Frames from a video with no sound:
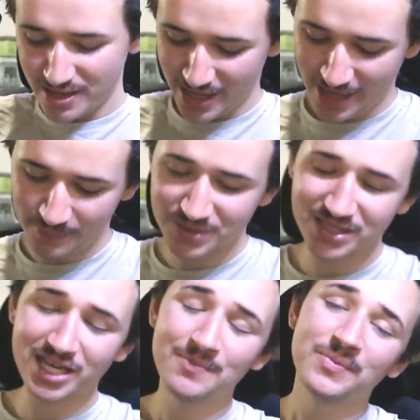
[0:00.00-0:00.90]

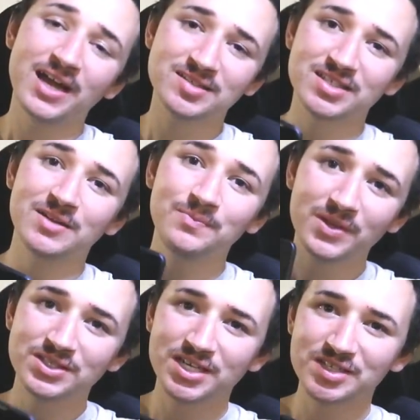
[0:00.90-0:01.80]
So yeah, as I said,
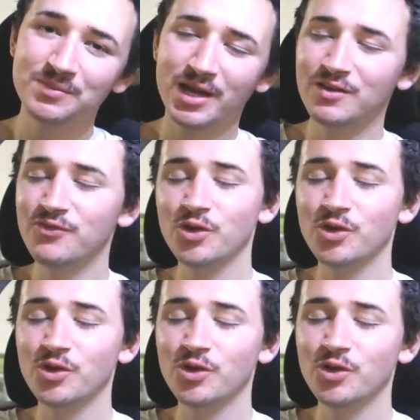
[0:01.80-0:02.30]
texting back and